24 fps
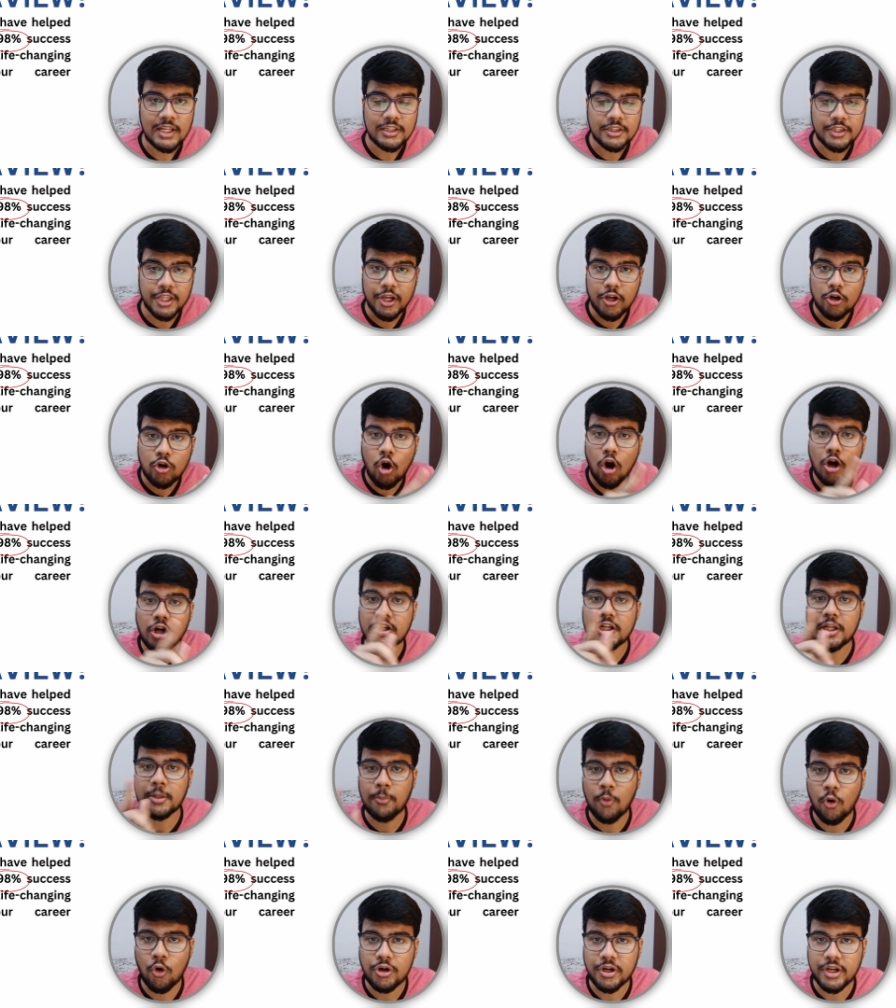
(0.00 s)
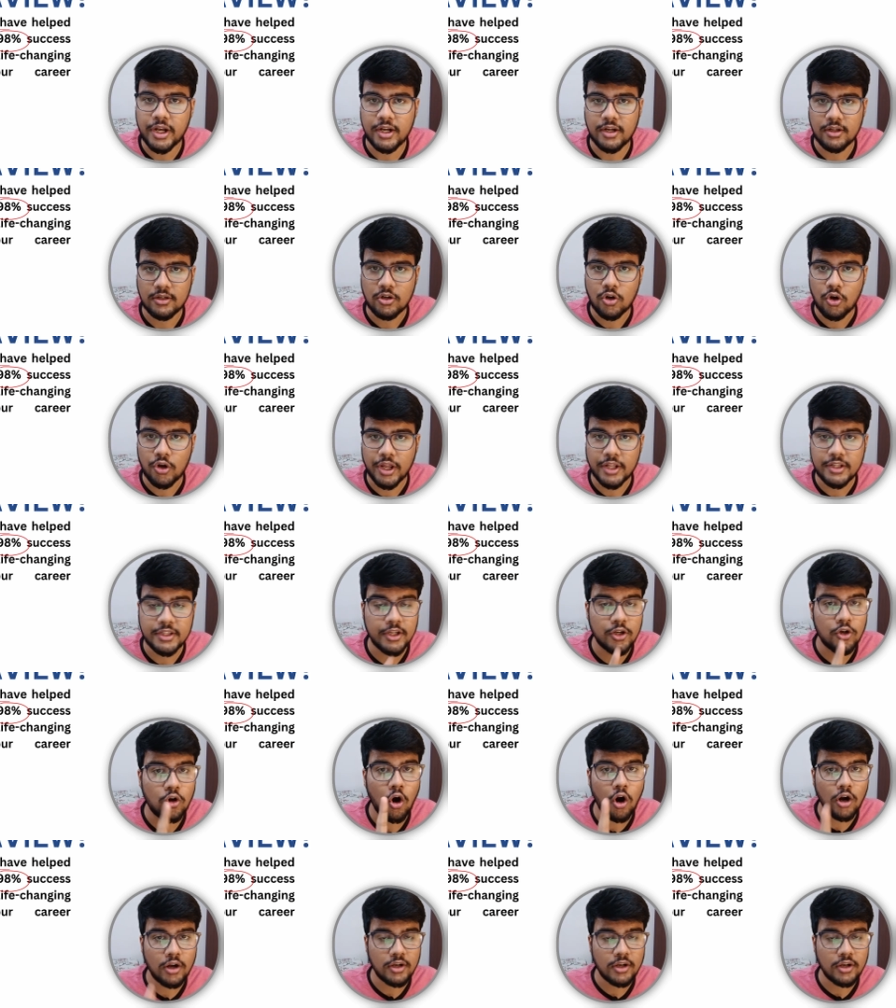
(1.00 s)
they got demoted. Okay, they